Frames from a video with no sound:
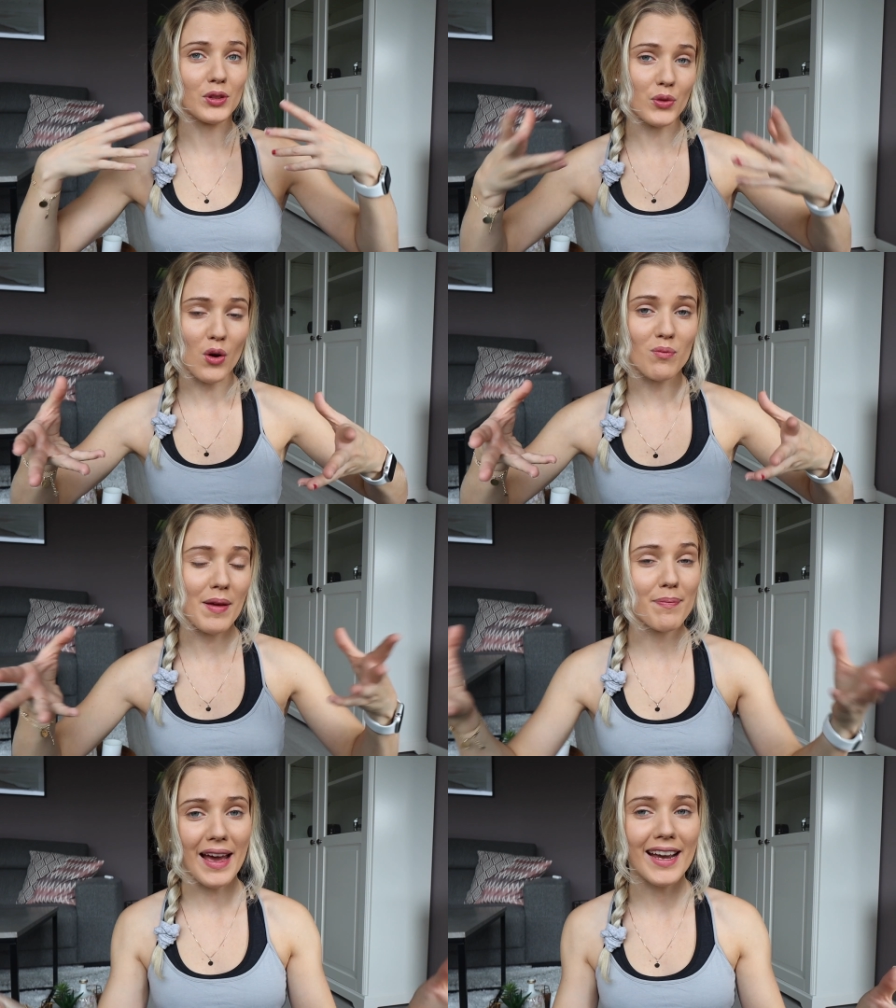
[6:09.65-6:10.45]
grow my
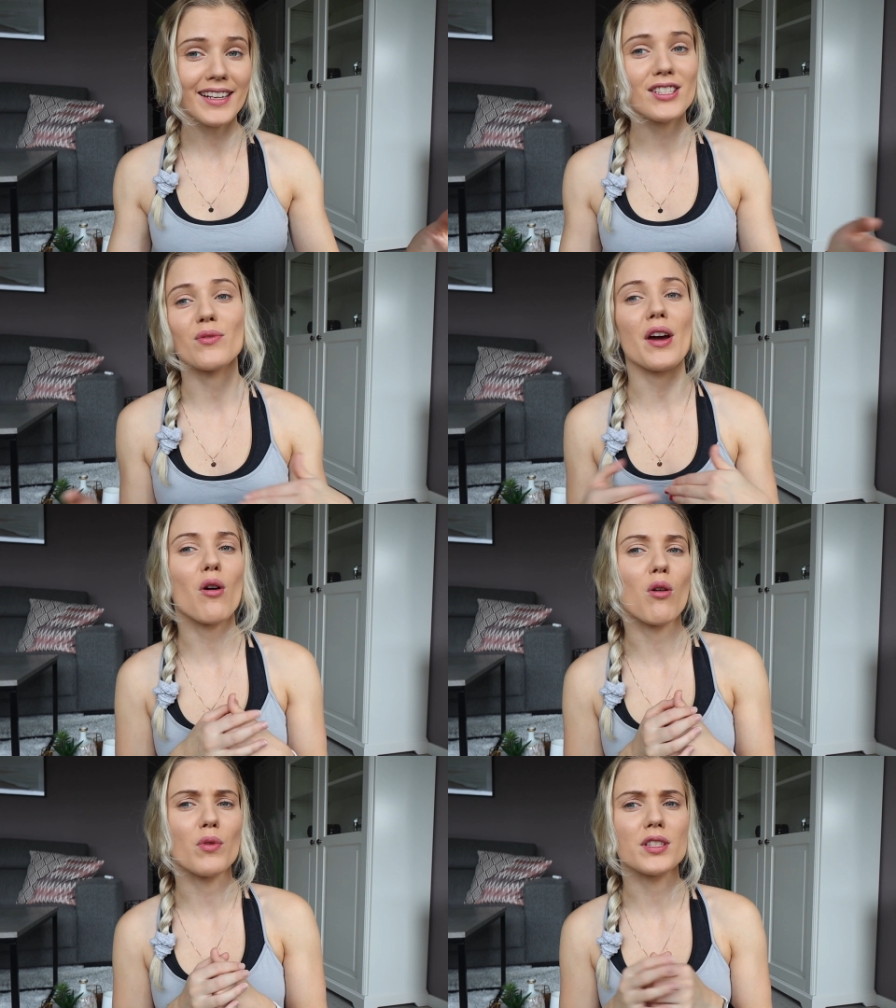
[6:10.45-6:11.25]
back. So I
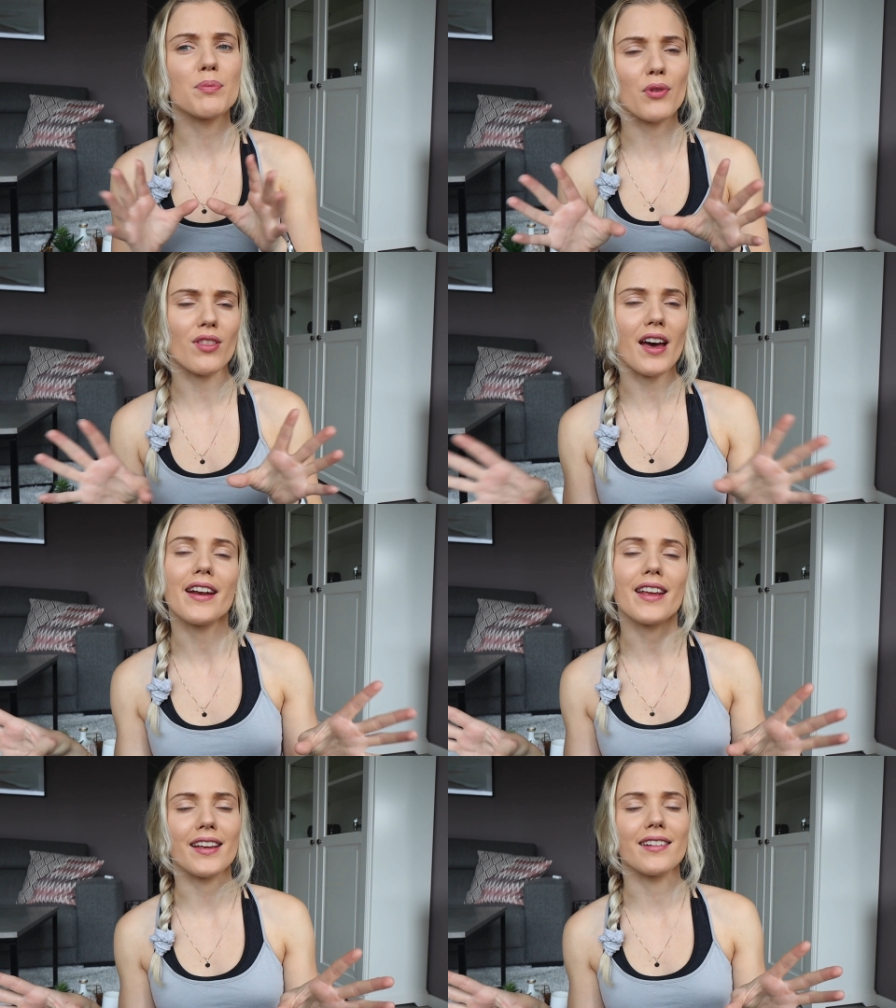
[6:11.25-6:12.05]
always put
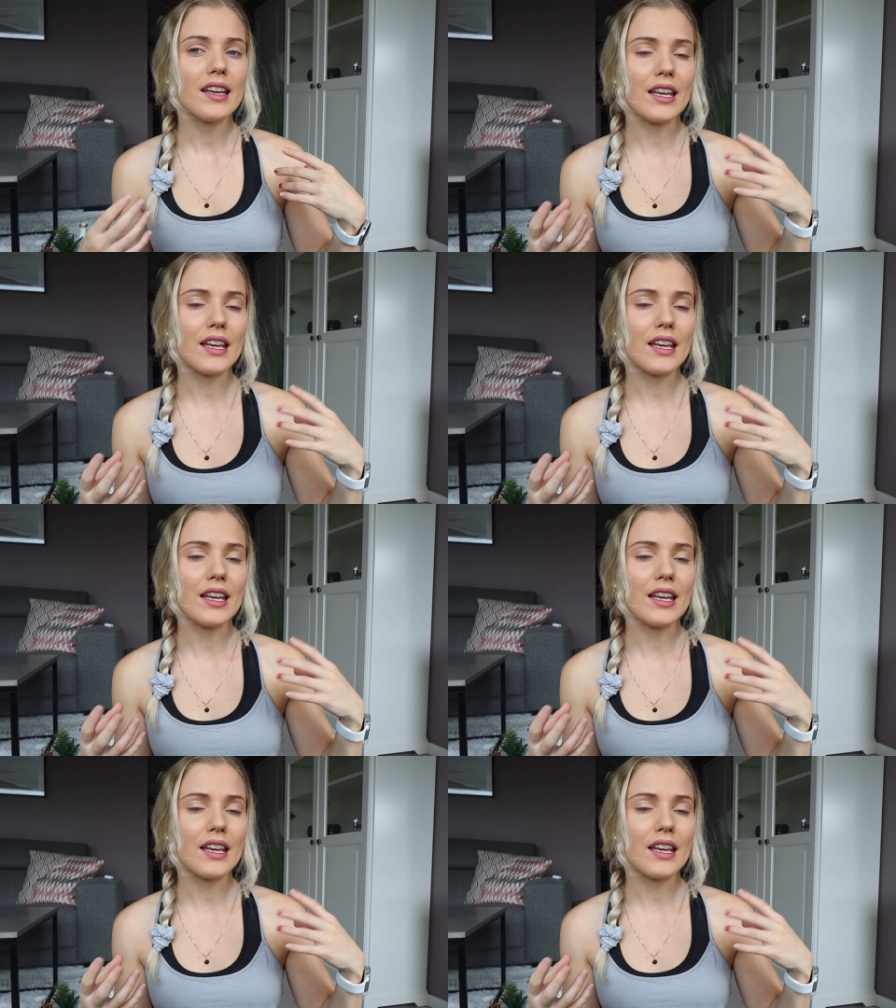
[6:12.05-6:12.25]
that in.